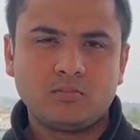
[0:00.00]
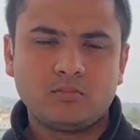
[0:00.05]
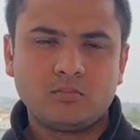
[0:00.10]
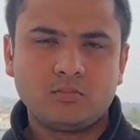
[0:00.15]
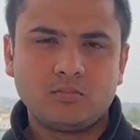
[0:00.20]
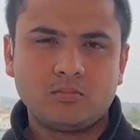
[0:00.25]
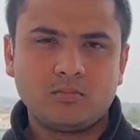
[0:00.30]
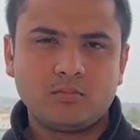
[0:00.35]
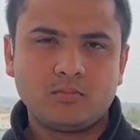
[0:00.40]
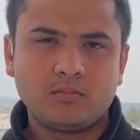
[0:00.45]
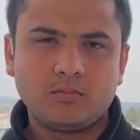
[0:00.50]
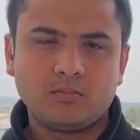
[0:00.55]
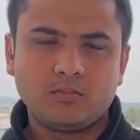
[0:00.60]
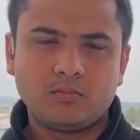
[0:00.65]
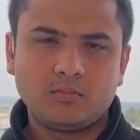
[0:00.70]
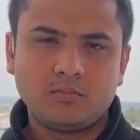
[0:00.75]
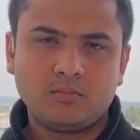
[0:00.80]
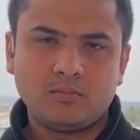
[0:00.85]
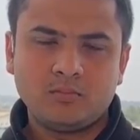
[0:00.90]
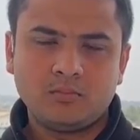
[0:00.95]

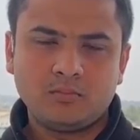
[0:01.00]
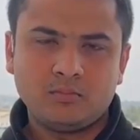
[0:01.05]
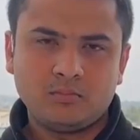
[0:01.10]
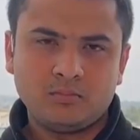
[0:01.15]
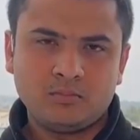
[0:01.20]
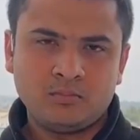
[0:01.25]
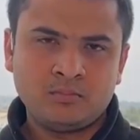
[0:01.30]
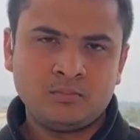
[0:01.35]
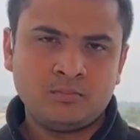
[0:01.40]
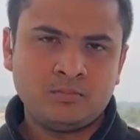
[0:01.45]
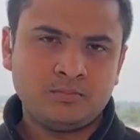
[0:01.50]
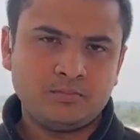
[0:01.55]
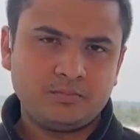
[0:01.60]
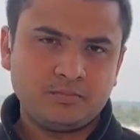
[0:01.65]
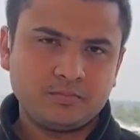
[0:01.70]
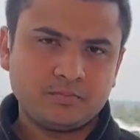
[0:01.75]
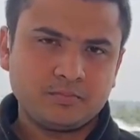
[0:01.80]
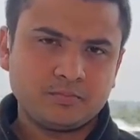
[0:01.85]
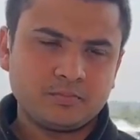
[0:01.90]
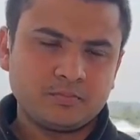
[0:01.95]

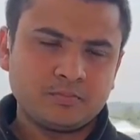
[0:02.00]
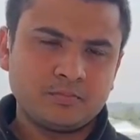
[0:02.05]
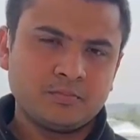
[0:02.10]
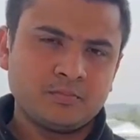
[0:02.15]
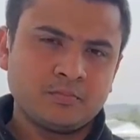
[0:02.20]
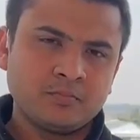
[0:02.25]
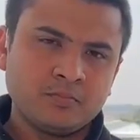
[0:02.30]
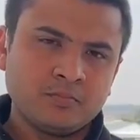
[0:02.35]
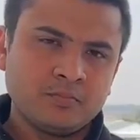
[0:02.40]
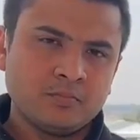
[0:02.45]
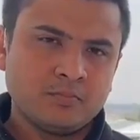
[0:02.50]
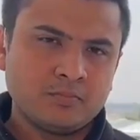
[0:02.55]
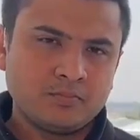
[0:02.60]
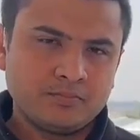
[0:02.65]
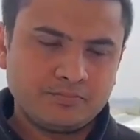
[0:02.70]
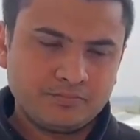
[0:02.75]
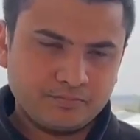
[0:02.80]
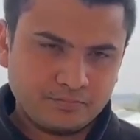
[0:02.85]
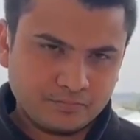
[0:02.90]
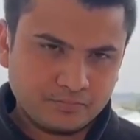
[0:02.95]

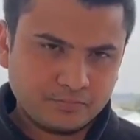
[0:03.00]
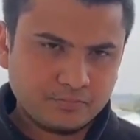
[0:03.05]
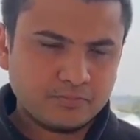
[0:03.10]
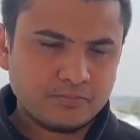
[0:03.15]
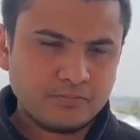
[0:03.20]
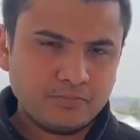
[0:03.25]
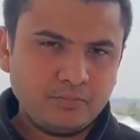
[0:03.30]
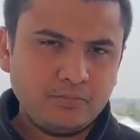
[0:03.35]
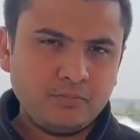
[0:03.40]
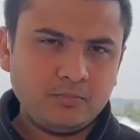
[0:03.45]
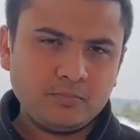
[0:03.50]
No words are spoken by the person on screen.